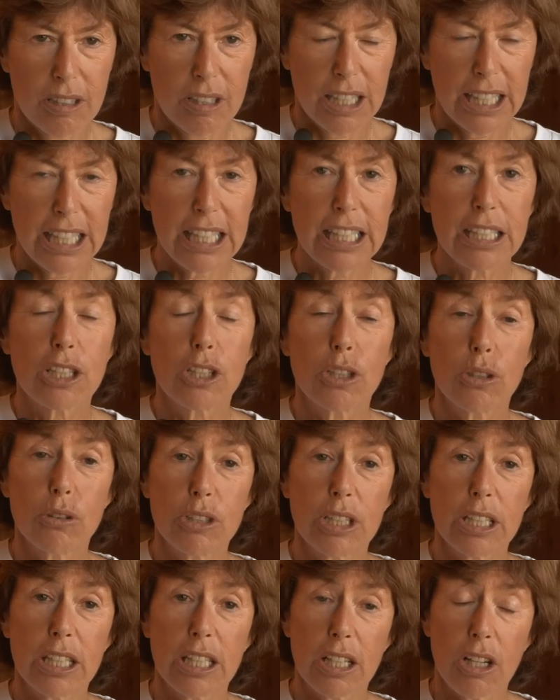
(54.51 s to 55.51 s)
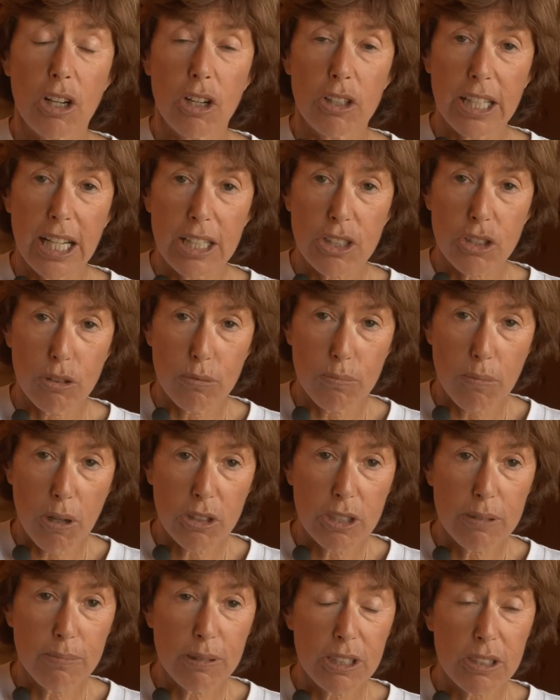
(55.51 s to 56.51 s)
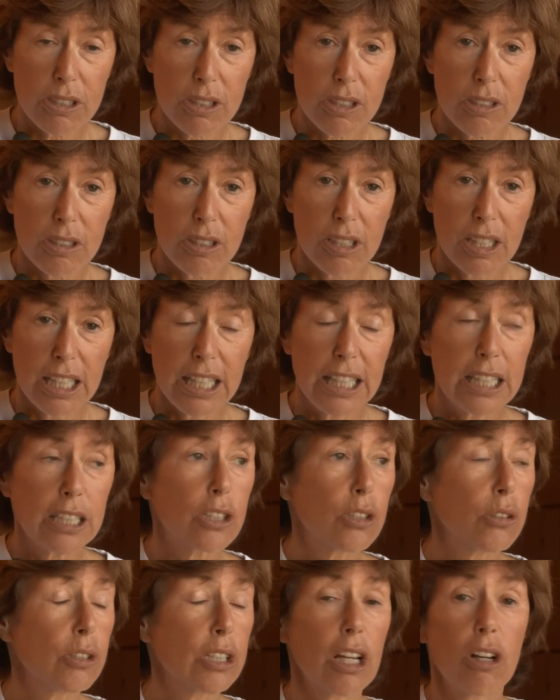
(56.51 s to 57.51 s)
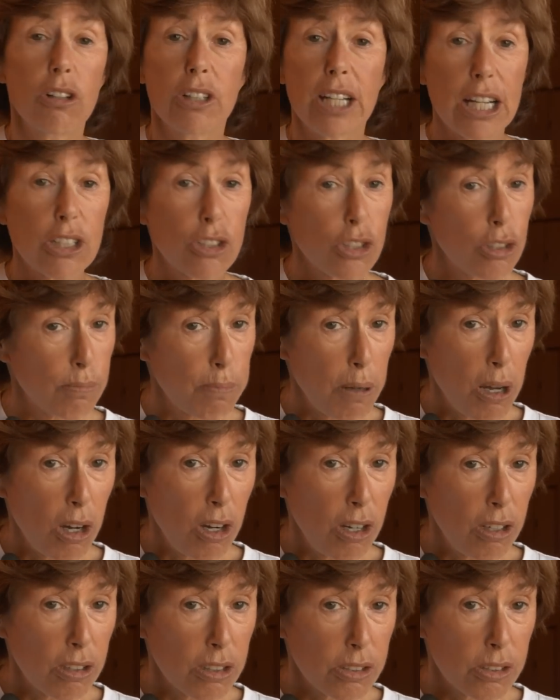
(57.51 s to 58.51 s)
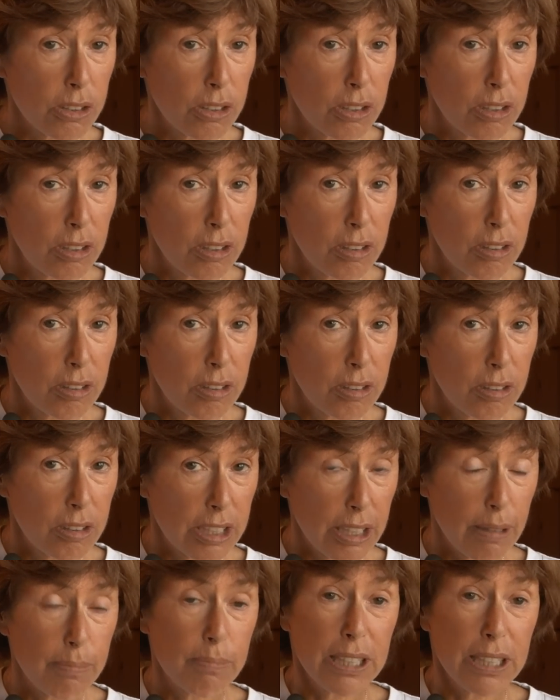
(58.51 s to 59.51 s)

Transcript: including our national monuments, including our national parks. That